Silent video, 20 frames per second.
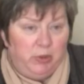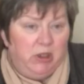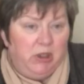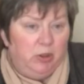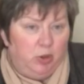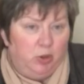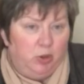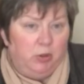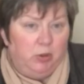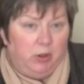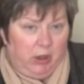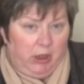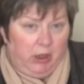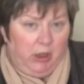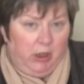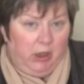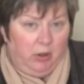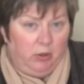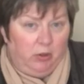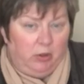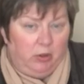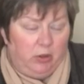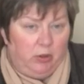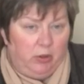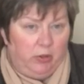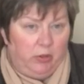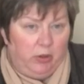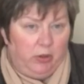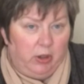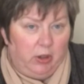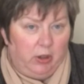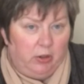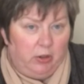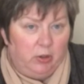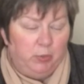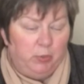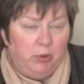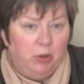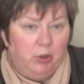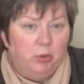be trying out new
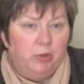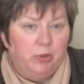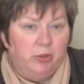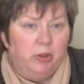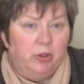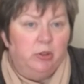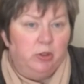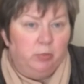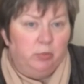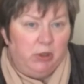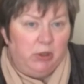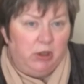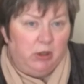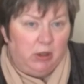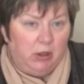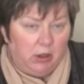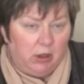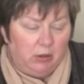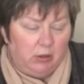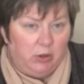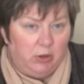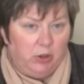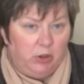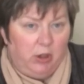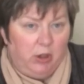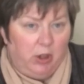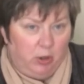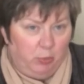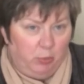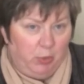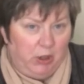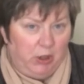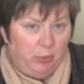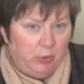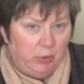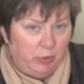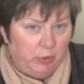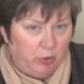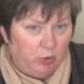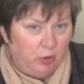things, but also to be encouraging other
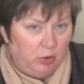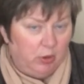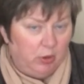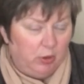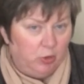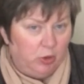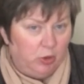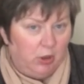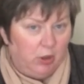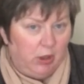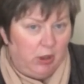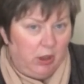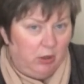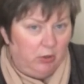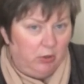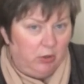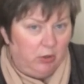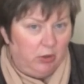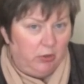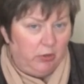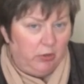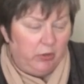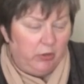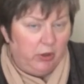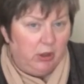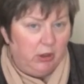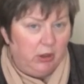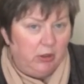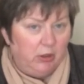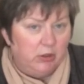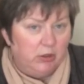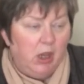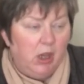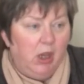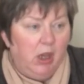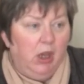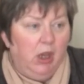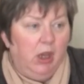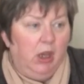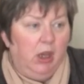people to try out new things
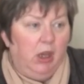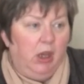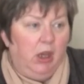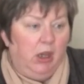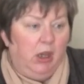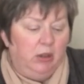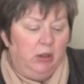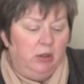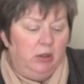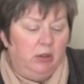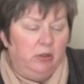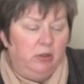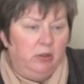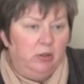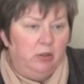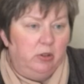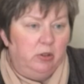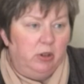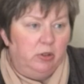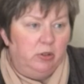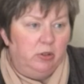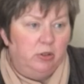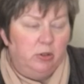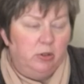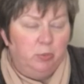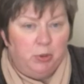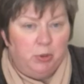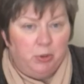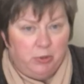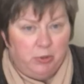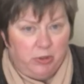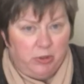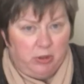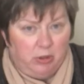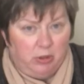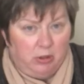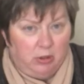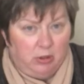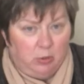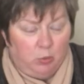and
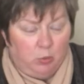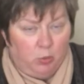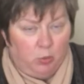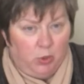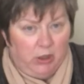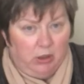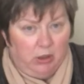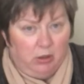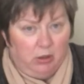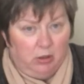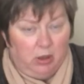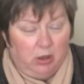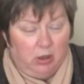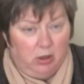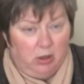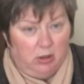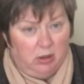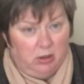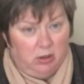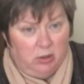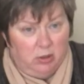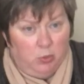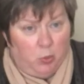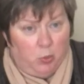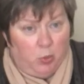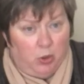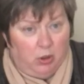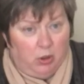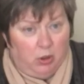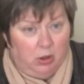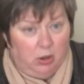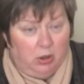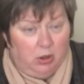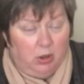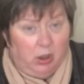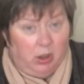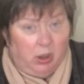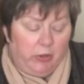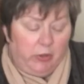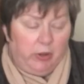supporting them when it doesn't
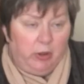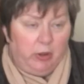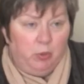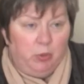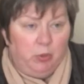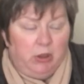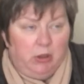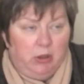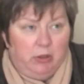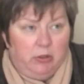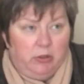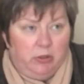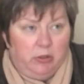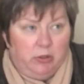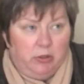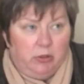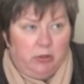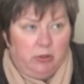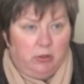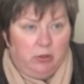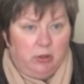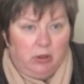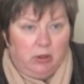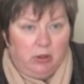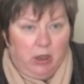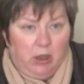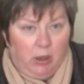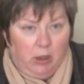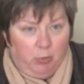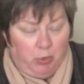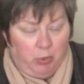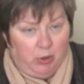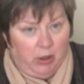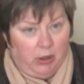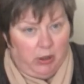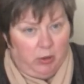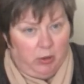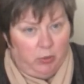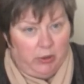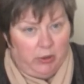work. I think we need to collaborate